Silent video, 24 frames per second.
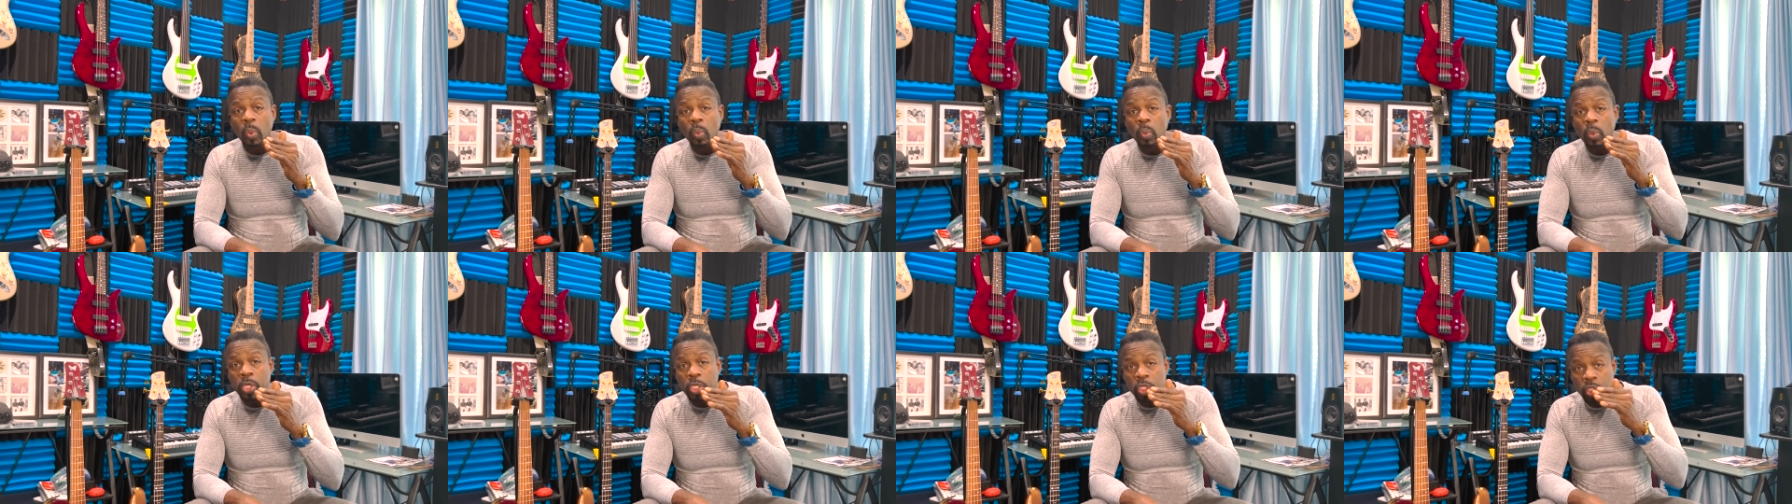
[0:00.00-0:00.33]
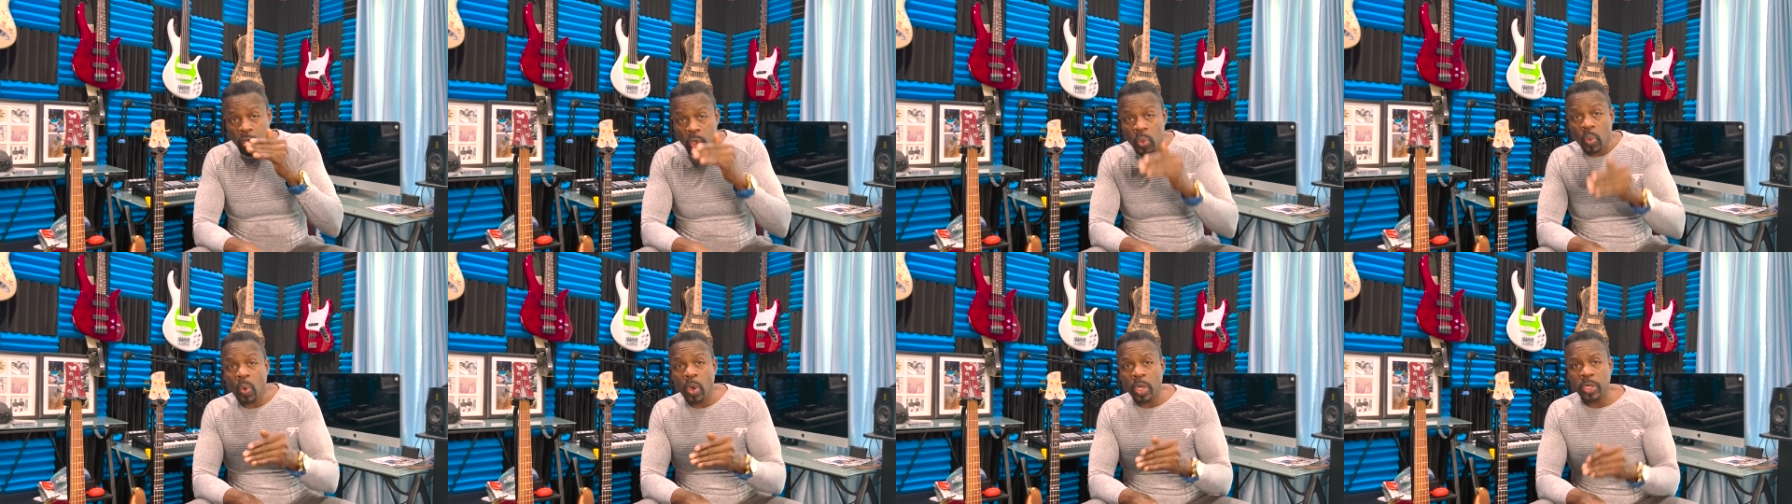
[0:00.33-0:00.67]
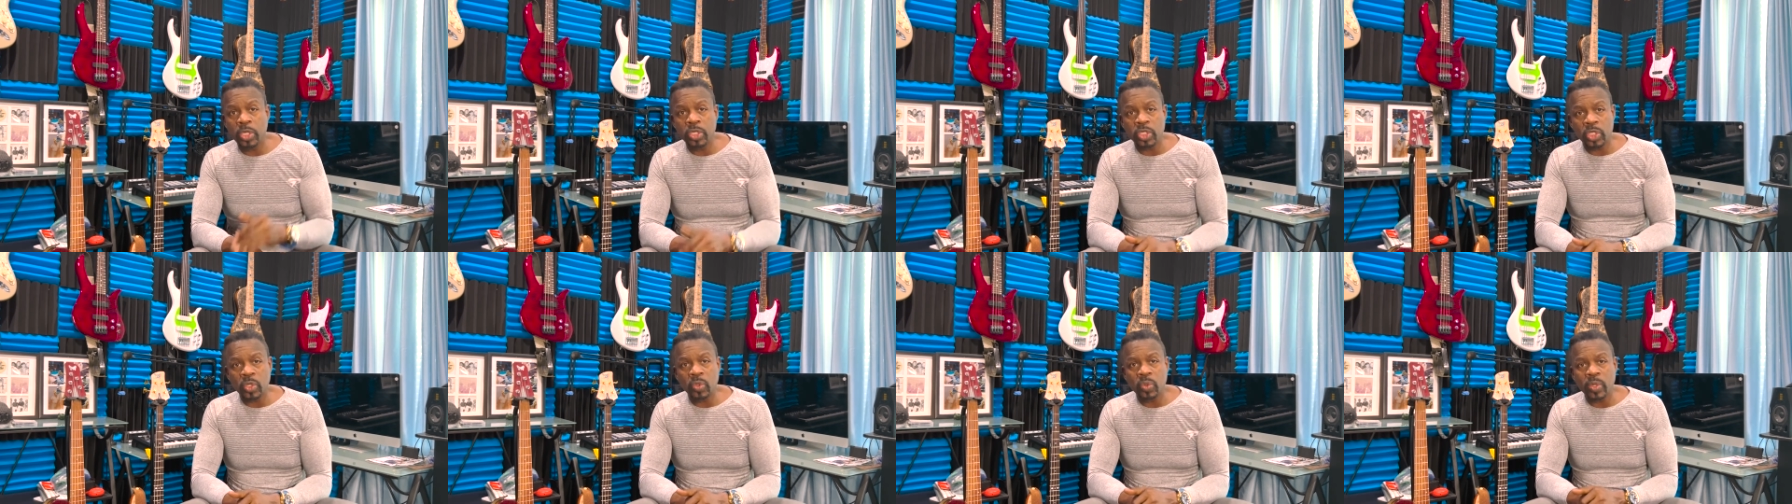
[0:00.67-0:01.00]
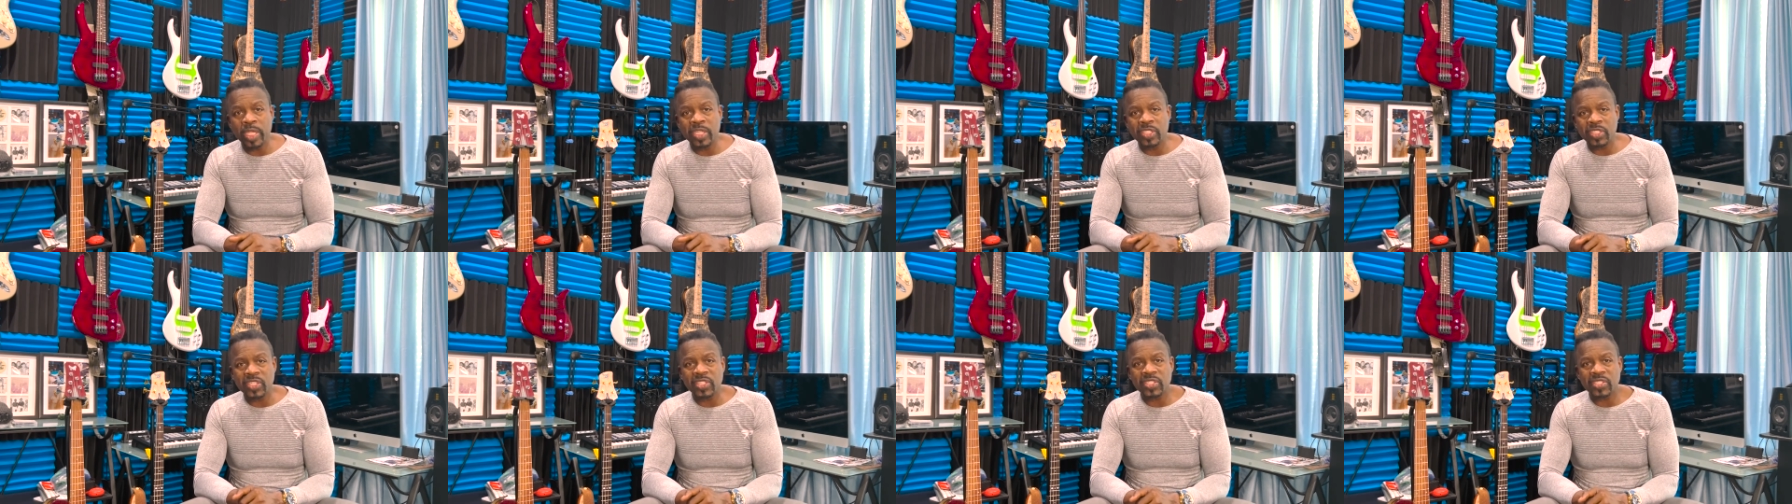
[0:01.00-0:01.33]
what you want to do
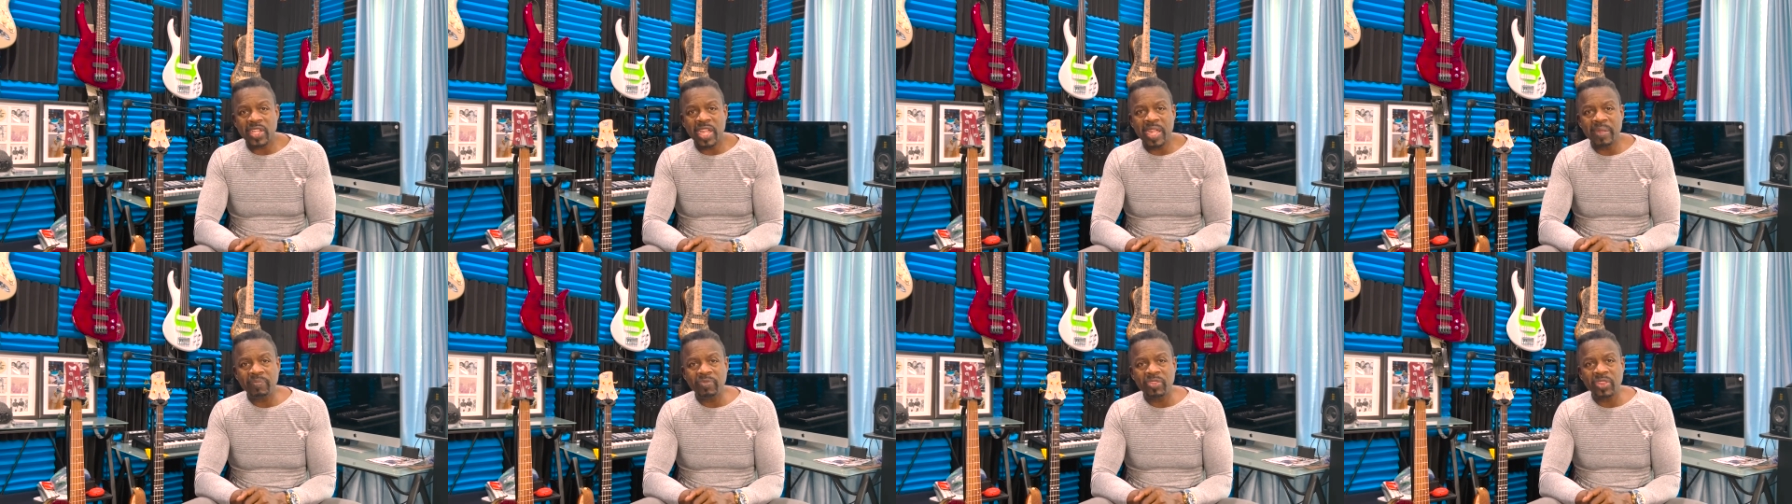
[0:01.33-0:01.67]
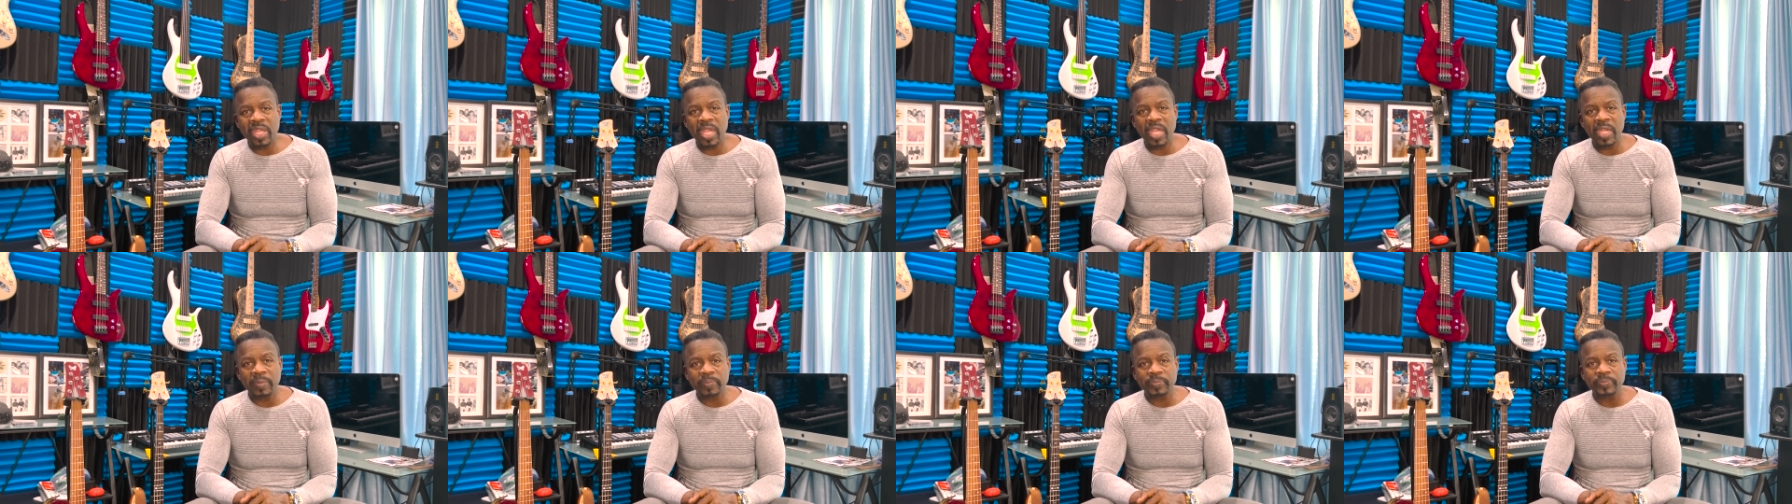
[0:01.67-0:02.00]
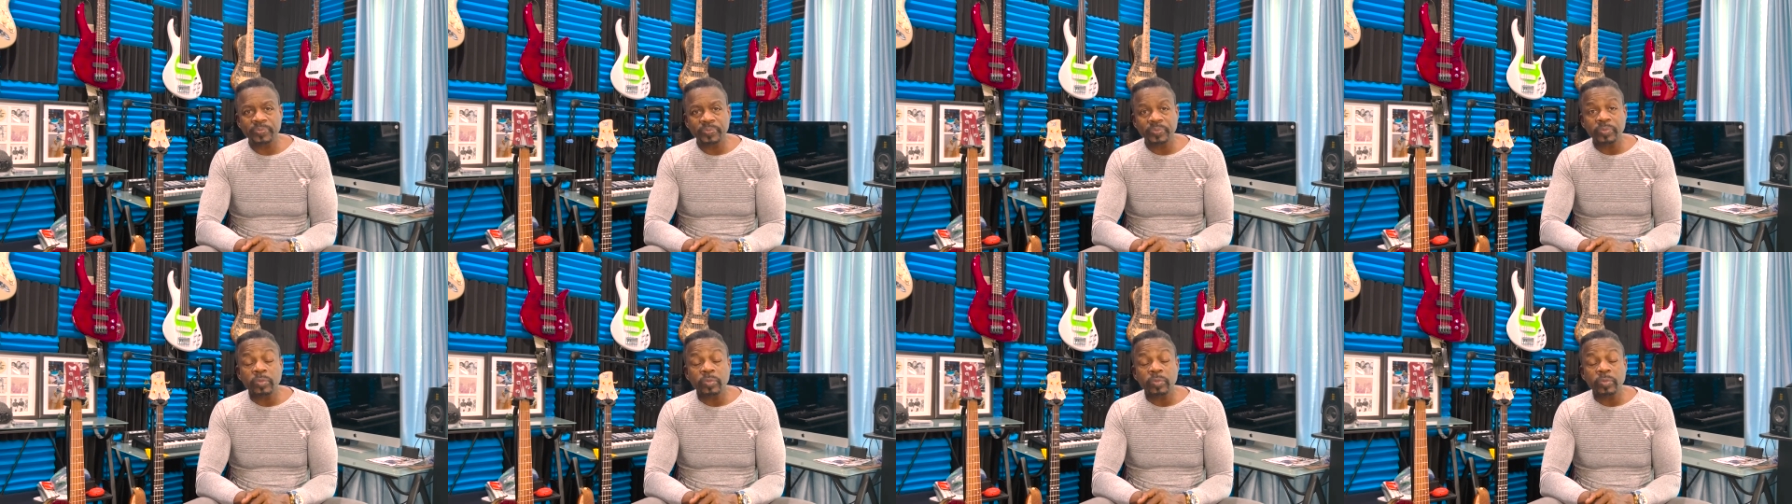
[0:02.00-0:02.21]
is the same thing